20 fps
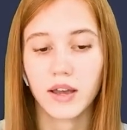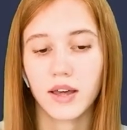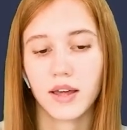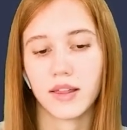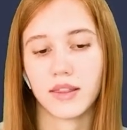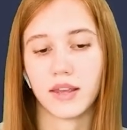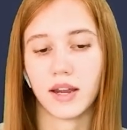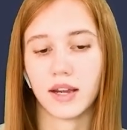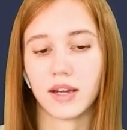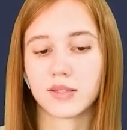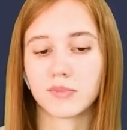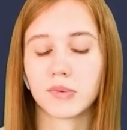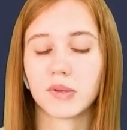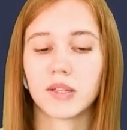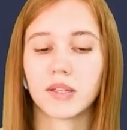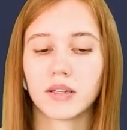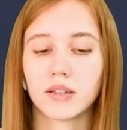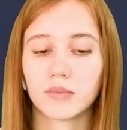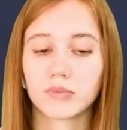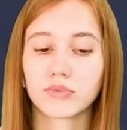There has been
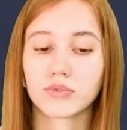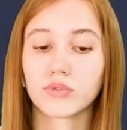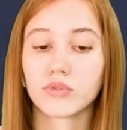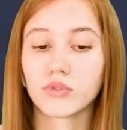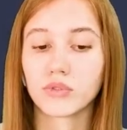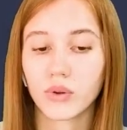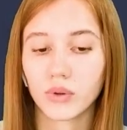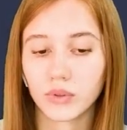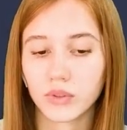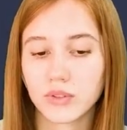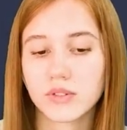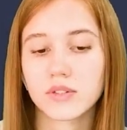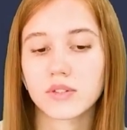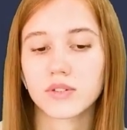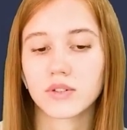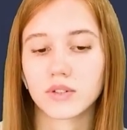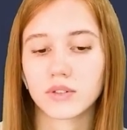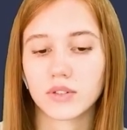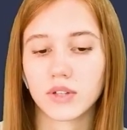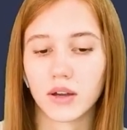a prolonged
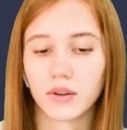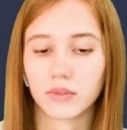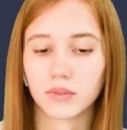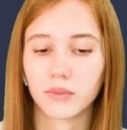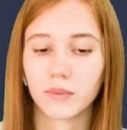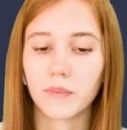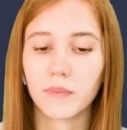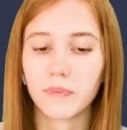drawdown.